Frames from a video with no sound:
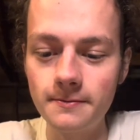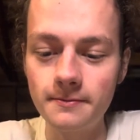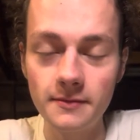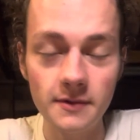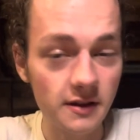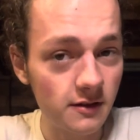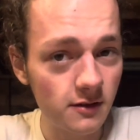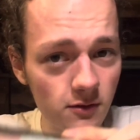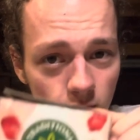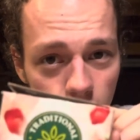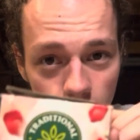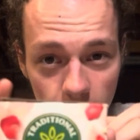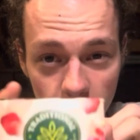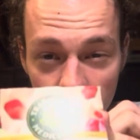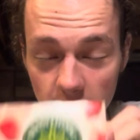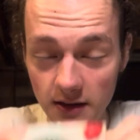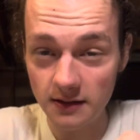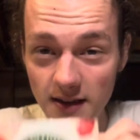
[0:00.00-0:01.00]
this is
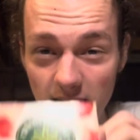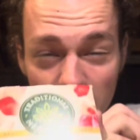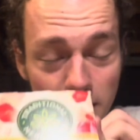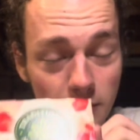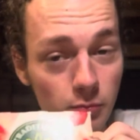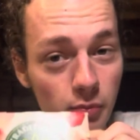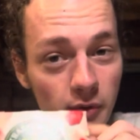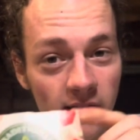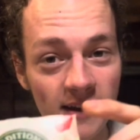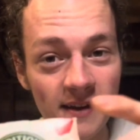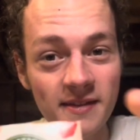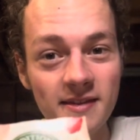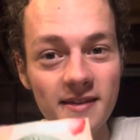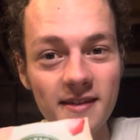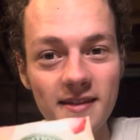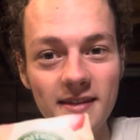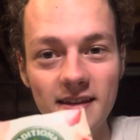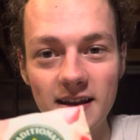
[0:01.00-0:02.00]
the exact brand
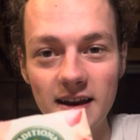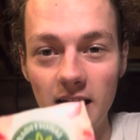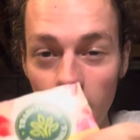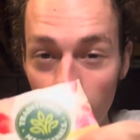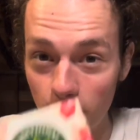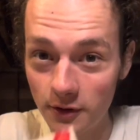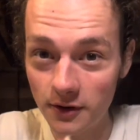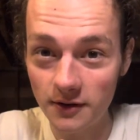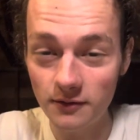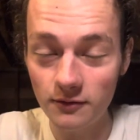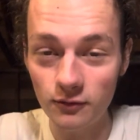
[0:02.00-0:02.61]
that I would